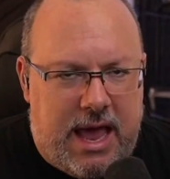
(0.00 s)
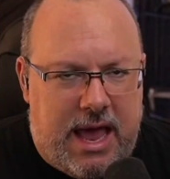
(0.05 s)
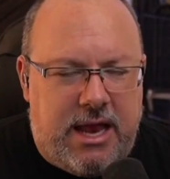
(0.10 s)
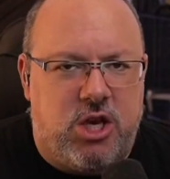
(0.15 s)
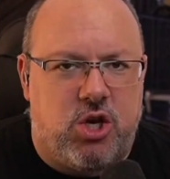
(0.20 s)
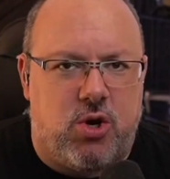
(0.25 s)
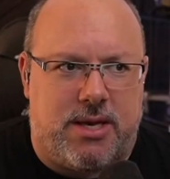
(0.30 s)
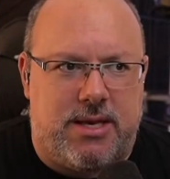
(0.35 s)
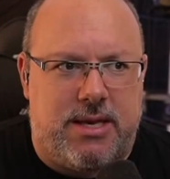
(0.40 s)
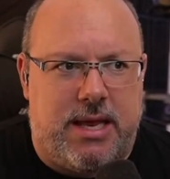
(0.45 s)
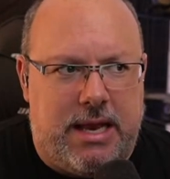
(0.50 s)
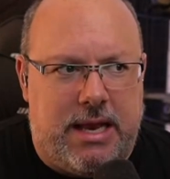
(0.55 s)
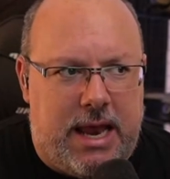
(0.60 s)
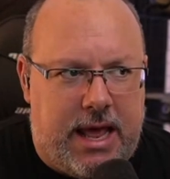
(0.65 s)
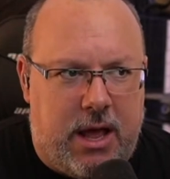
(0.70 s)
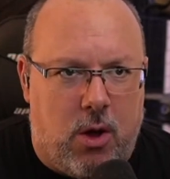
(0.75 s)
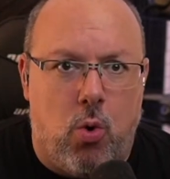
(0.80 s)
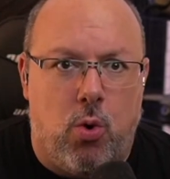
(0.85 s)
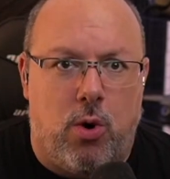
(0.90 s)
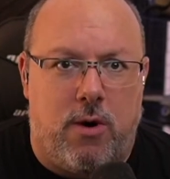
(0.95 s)

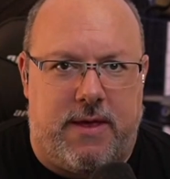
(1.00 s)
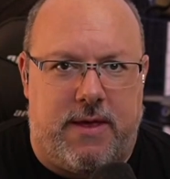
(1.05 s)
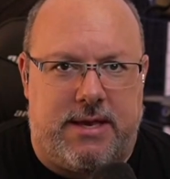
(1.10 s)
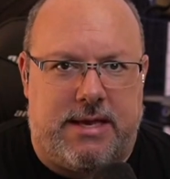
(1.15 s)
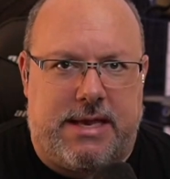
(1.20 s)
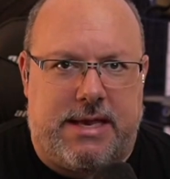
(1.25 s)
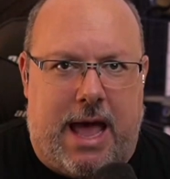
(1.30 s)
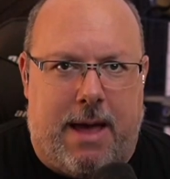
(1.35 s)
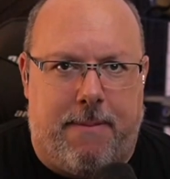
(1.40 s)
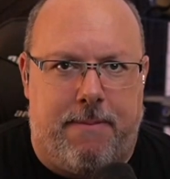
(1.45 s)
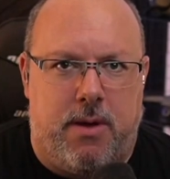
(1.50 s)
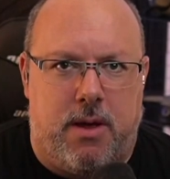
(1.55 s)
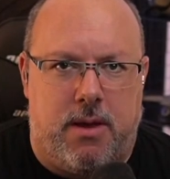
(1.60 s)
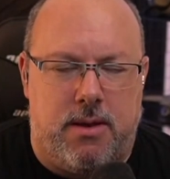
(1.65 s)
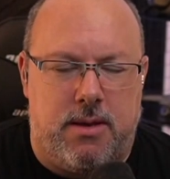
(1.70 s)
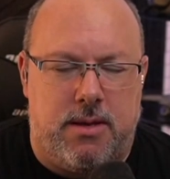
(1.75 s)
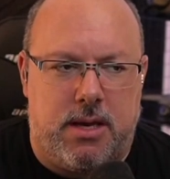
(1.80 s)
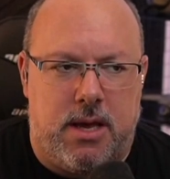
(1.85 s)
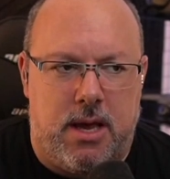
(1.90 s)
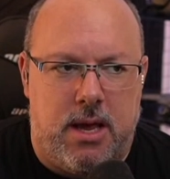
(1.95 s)
Interestingly, all of this has
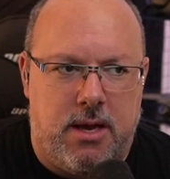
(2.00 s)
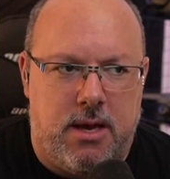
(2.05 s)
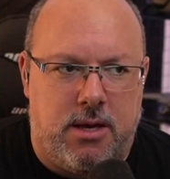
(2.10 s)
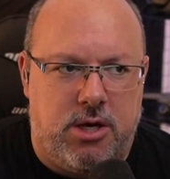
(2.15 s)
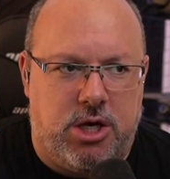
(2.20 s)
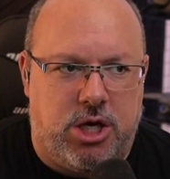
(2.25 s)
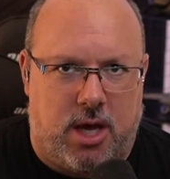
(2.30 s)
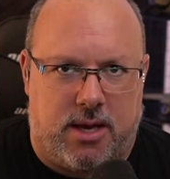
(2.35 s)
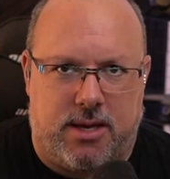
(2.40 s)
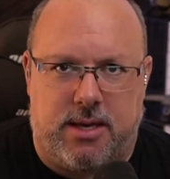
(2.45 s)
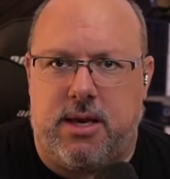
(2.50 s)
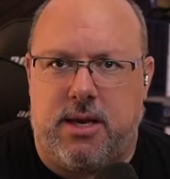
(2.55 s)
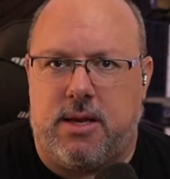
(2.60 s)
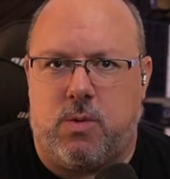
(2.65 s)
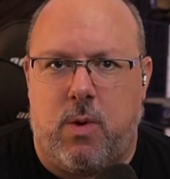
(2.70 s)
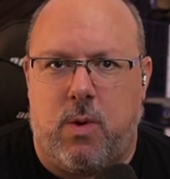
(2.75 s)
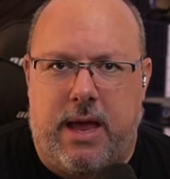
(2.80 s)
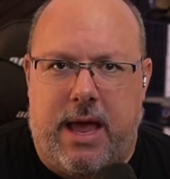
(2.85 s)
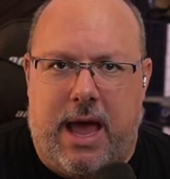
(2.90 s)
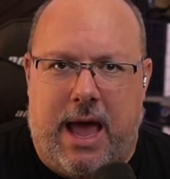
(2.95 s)
happened just
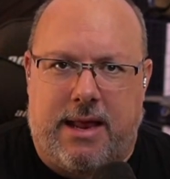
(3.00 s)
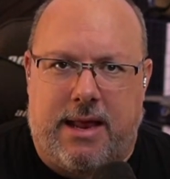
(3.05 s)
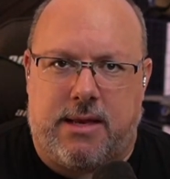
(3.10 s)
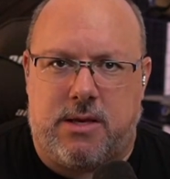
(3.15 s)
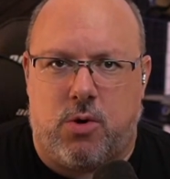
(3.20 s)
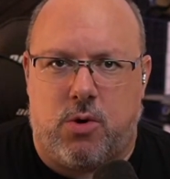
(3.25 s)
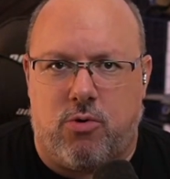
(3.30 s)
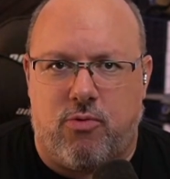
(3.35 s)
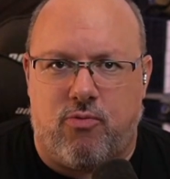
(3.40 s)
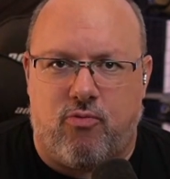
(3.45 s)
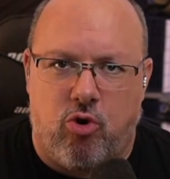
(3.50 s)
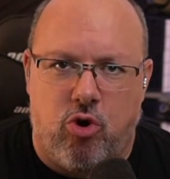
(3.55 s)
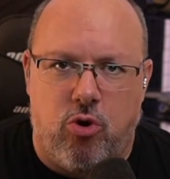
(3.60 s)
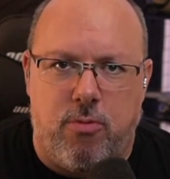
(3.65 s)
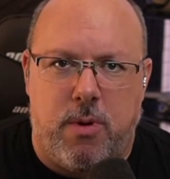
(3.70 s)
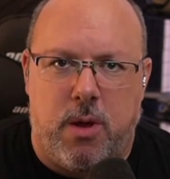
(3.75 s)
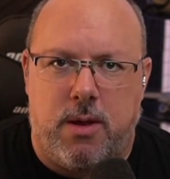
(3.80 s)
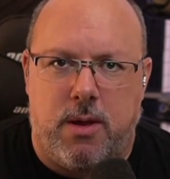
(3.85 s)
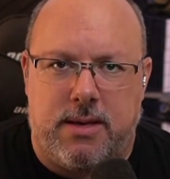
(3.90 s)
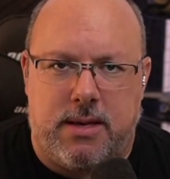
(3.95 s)
as we had sort of
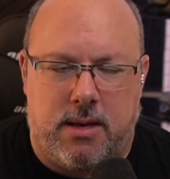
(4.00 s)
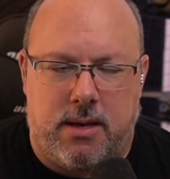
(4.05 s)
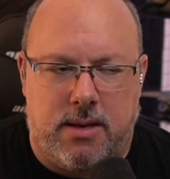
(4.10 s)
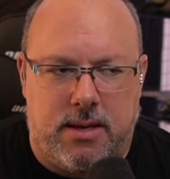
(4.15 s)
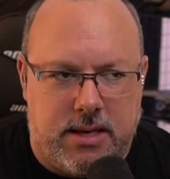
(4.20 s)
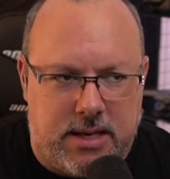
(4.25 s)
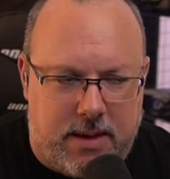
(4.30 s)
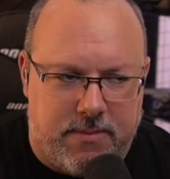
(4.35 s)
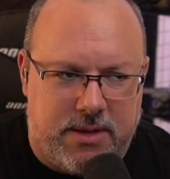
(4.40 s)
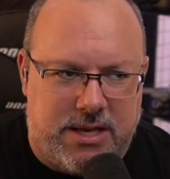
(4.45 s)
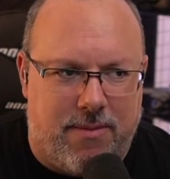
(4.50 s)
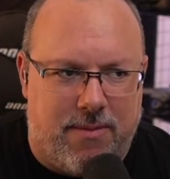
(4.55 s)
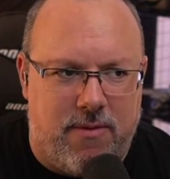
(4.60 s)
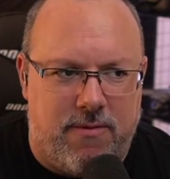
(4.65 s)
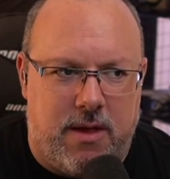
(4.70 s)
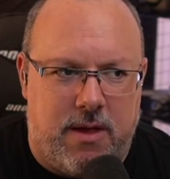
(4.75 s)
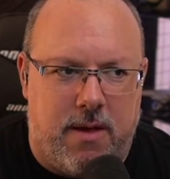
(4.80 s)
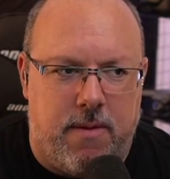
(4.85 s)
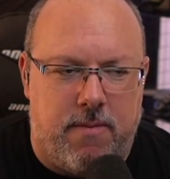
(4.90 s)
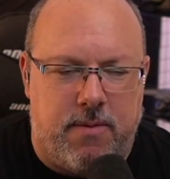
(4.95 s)
rumors, and some
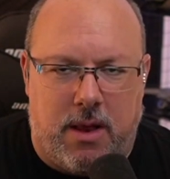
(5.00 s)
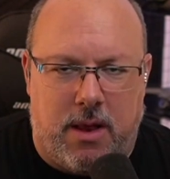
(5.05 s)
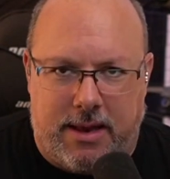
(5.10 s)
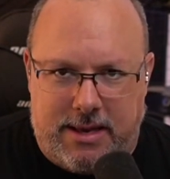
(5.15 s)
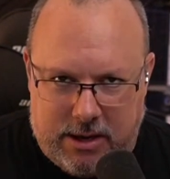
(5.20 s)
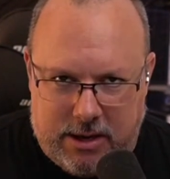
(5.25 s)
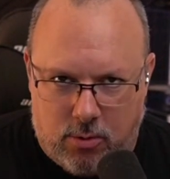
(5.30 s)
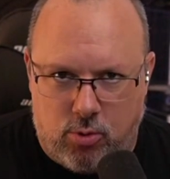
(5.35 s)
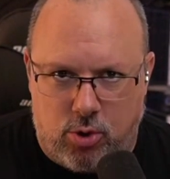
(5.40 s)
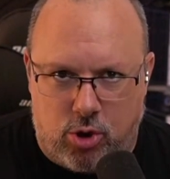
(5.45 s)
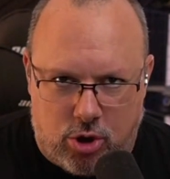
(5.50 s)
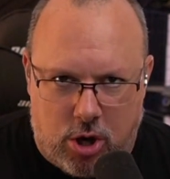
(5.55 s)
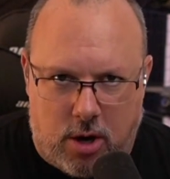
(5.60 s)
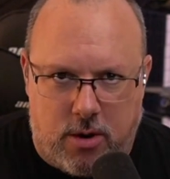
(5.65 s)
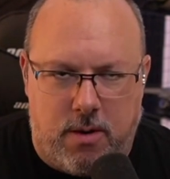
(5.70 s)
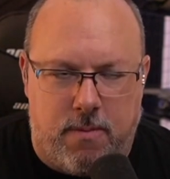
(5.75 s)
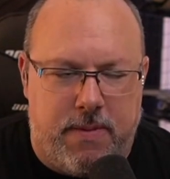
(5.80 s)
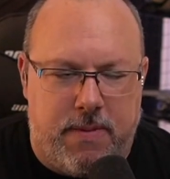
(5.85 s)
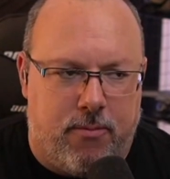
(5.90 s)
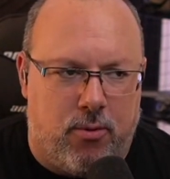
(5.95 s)
of the, like, Dji
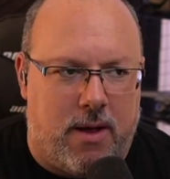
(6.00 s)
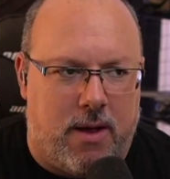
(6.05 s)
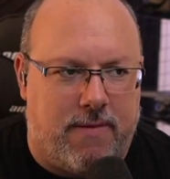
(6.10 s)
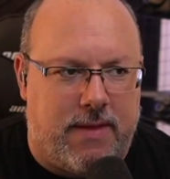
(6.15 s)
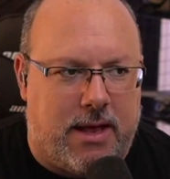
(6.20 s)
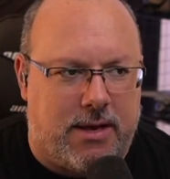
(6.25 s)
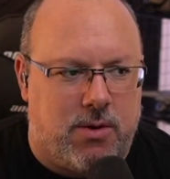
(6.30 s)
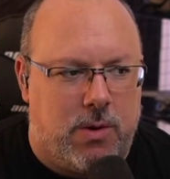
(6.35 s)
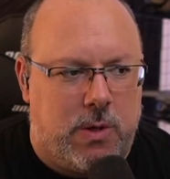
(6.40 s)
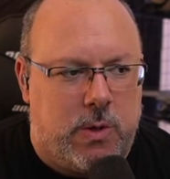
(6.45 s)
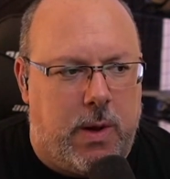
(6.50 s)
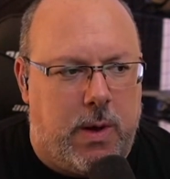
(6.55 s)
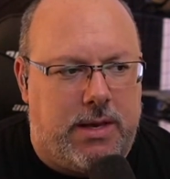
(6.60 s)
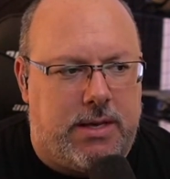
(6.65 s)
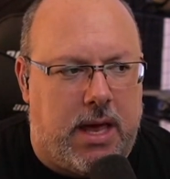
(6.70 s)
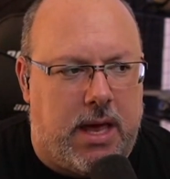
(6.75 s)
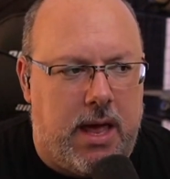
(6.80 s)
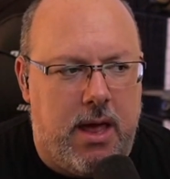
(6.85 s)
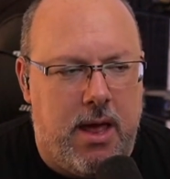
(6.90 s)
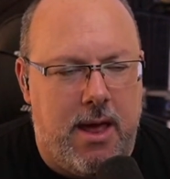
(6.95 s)
Drone and people like that on
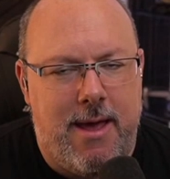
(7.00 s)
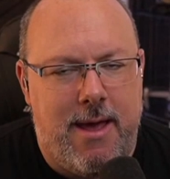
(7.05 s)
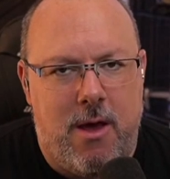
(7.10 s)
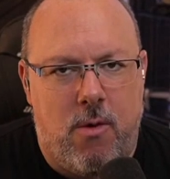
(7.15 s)
Twitter